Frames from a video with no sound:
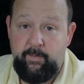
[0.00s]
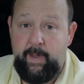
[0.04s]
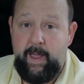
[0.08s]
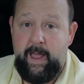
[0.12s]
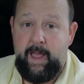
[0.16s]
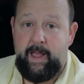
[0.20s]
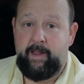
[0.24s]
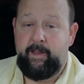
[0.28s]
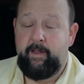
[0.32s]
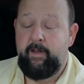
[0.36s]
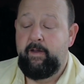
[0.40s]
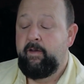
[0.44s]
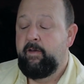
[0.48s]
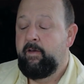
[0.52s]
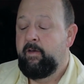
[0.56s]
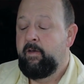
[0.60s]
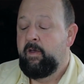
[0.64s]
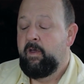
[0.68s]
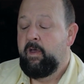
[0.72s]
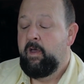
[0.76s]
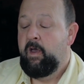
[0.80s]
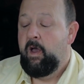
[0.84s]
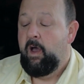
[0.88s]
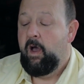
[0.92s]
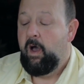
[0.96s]
the Mac.
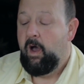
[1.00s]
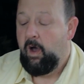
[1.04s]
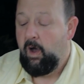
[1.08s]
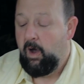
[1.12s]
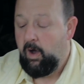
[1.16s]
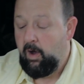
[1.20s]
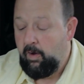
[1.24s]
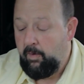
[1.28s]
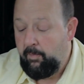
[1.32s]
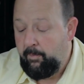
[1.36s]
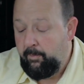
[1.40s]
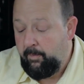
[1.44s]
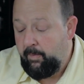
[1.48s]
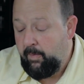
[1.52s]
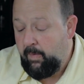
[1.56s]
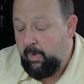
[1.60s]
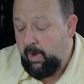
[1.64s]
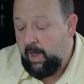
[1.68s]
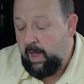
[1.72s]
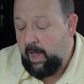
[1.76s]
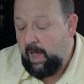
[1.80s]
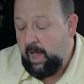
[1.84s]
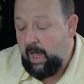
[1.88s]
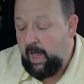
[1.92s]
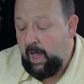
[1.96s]

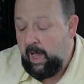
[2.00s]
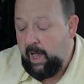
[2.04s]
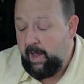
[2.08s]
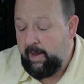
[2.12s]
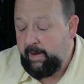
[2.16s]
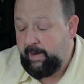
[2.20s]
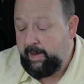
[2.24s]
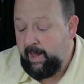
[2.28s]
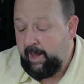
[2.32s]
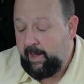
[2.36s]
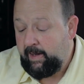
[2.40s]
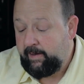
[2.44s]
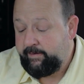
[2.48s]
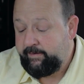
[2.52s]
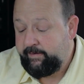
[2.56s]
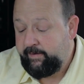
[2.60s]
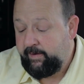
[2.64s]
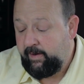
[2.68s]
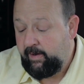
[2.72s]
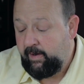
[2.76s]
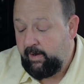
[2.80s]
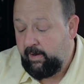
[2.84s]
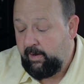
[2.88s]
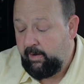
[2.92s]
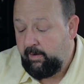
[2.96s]
I got
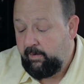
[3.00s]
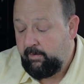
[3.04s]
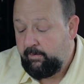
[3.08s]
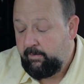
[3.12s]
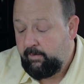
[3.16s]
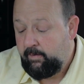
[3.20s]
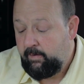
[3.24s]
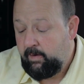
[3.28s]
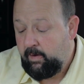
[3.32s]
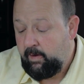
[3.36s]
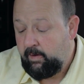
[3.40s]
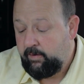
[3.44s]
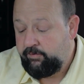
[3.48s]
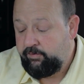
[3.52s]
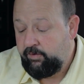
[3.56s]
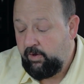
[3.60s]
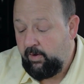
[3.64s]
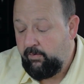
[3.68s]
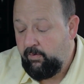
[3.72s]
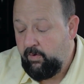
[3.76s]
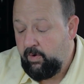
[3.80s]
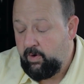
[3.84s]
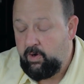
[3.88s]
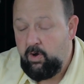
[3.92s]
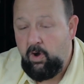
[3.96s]
a
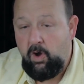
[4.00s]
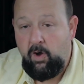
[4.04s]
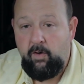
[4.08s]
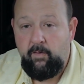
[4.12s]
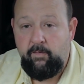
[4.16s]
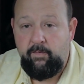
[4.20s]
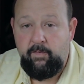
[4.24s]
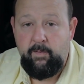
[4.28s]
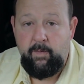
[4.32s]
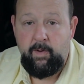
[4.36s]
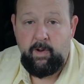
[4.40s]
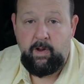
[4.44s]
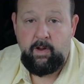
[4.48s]
software from